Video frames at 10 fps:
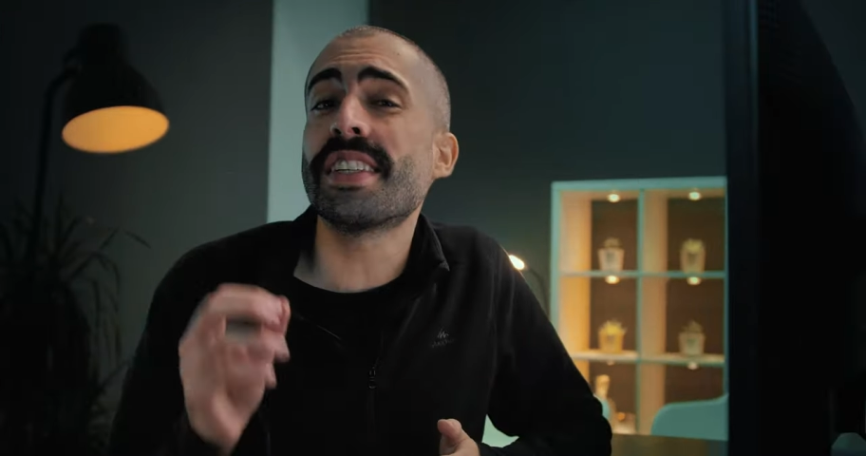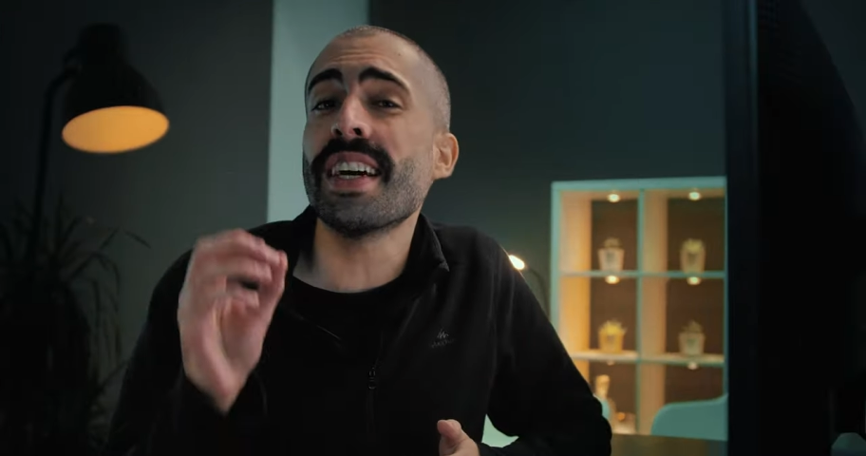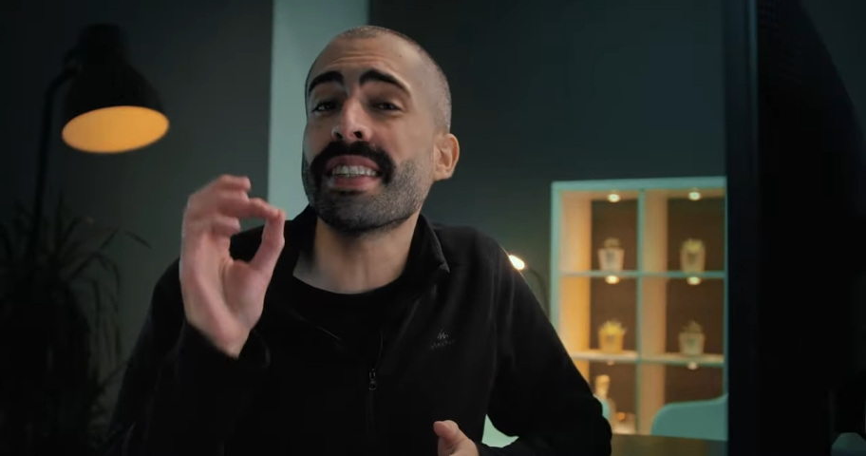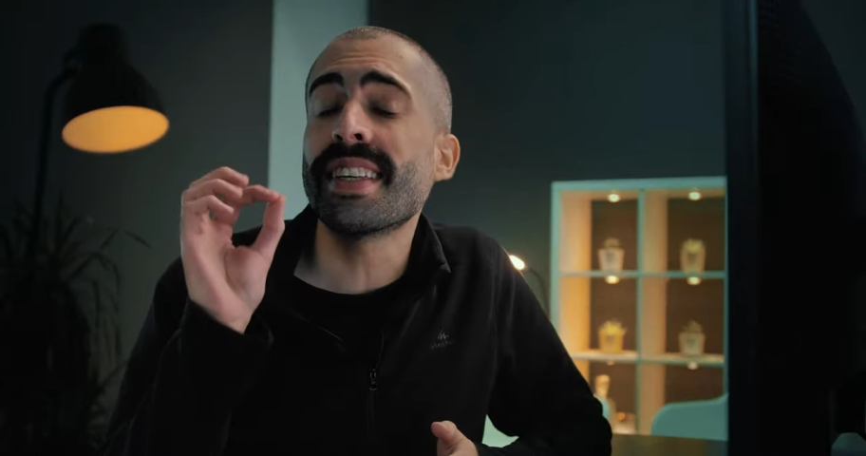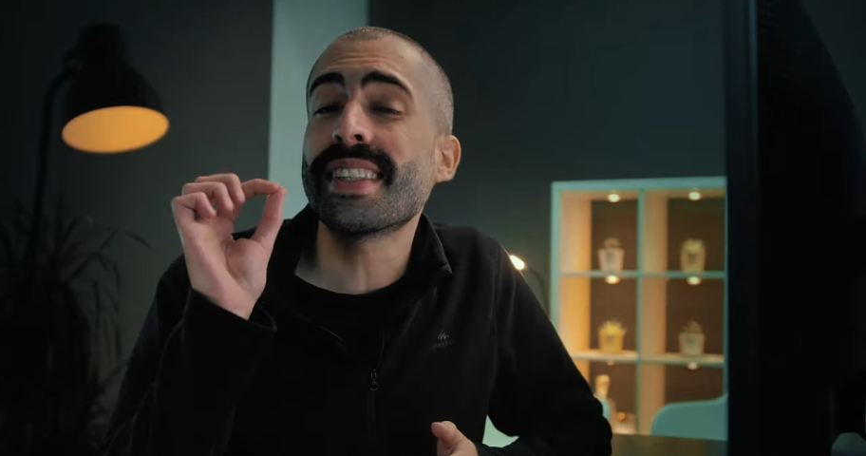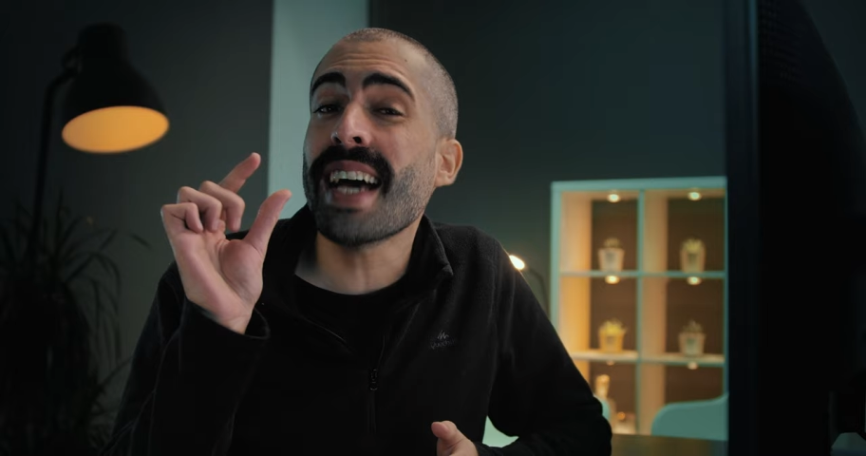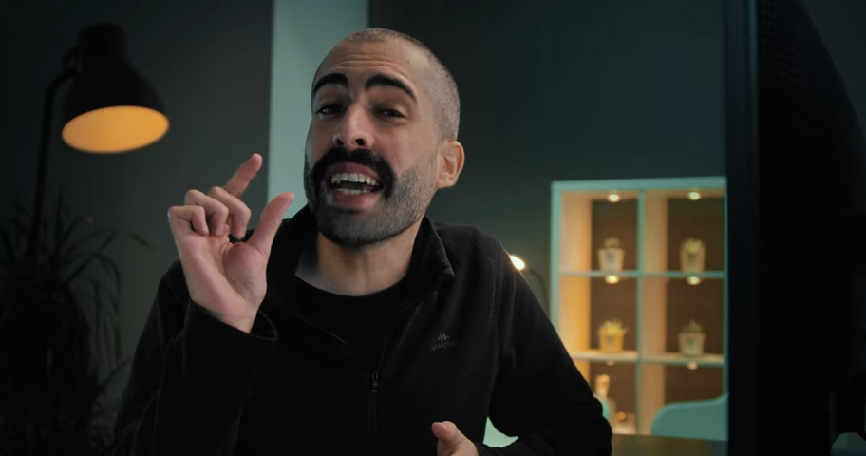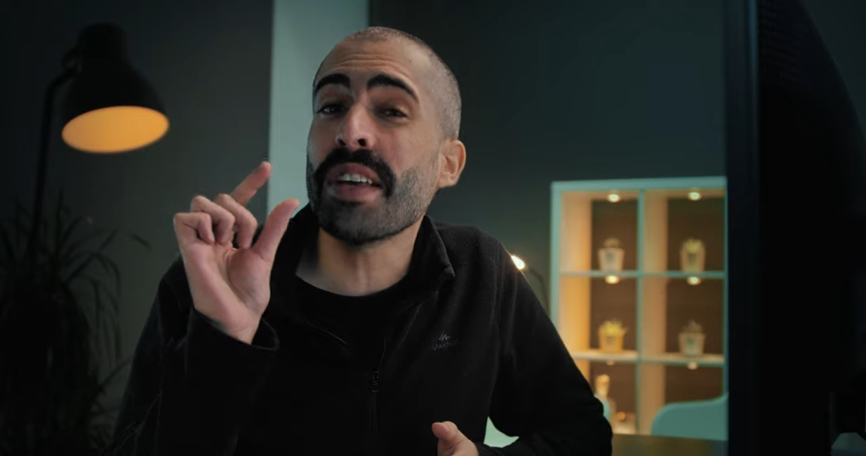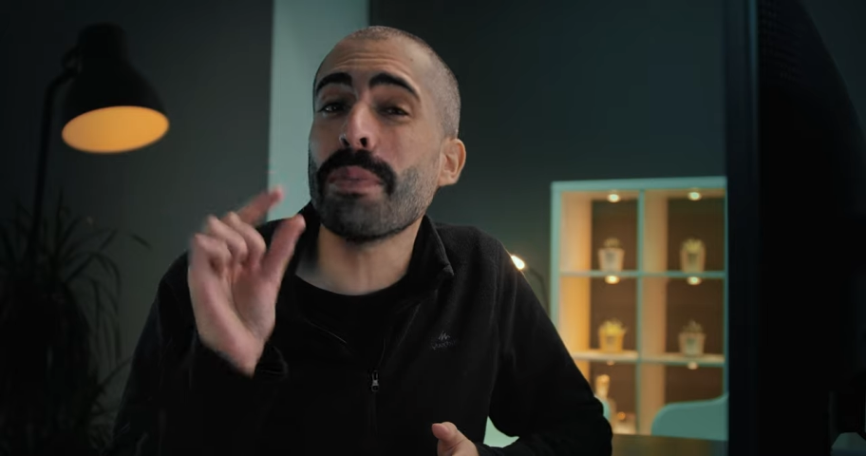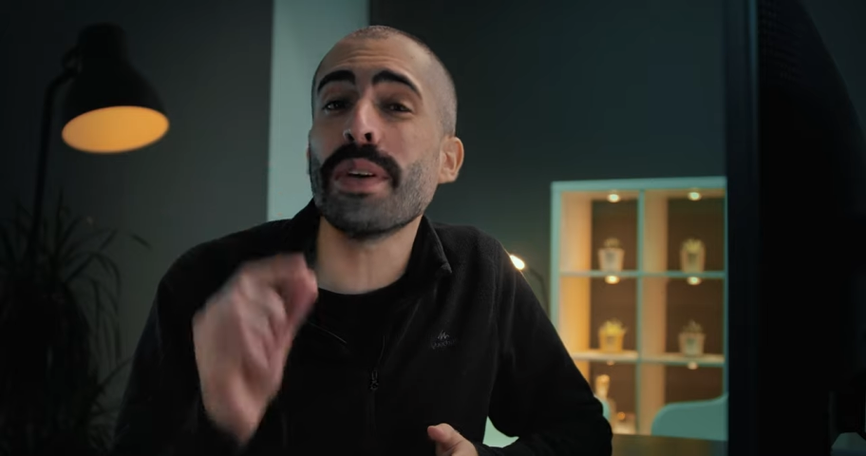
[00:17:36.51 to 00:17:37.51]
just a
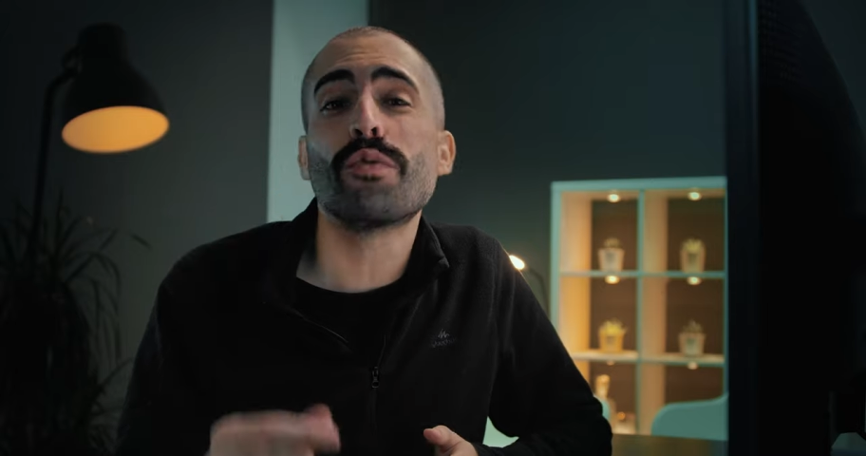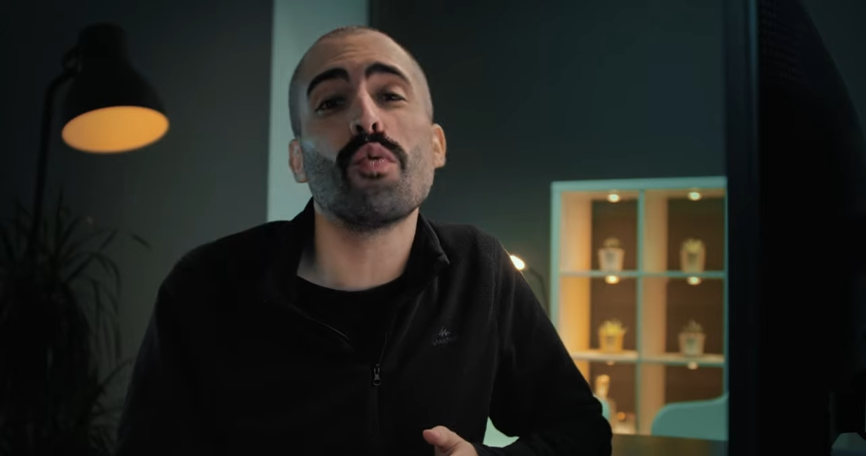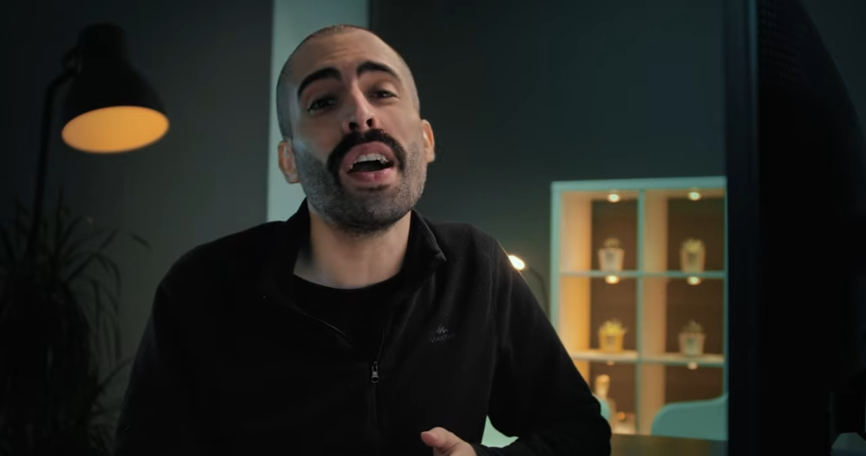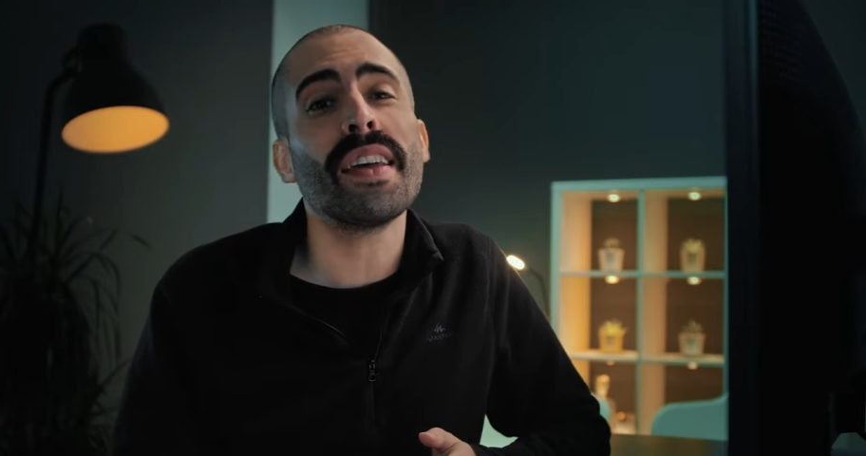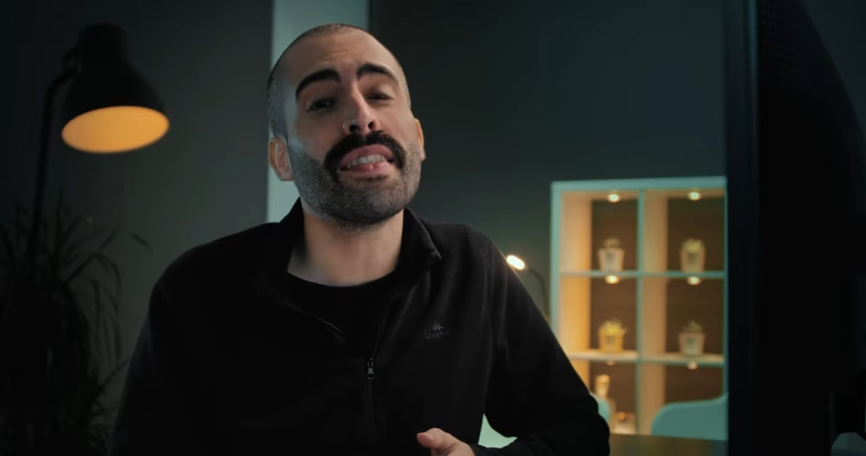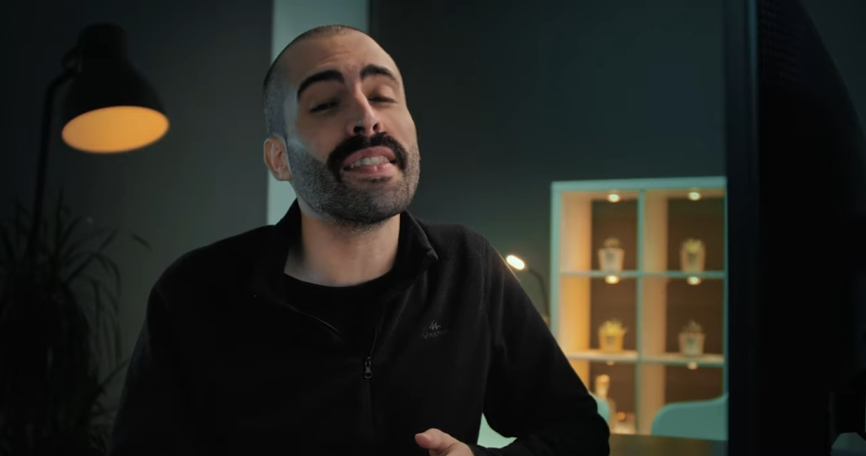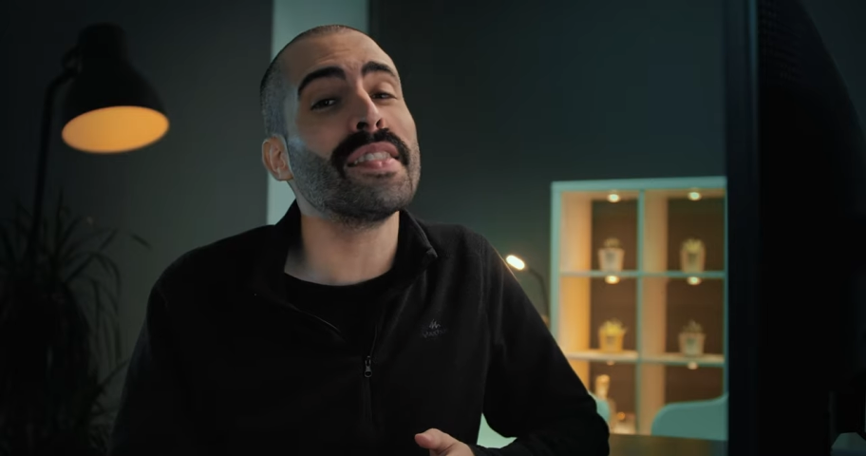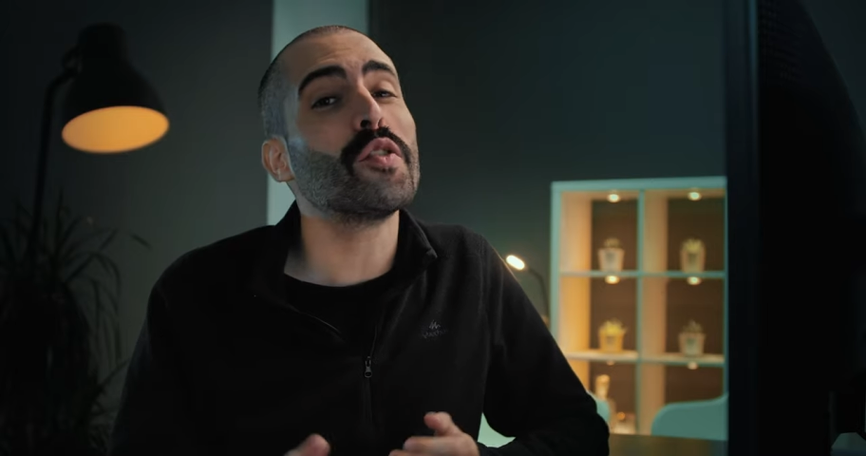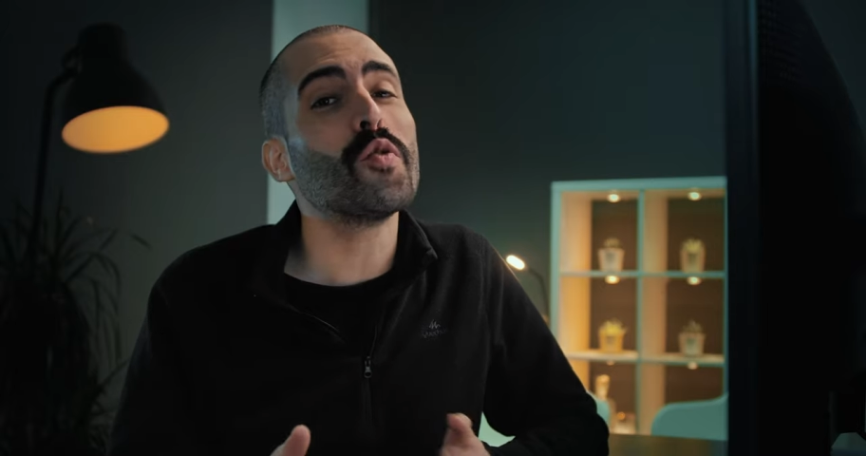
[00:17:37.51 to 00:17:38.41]
tiny bit wider than the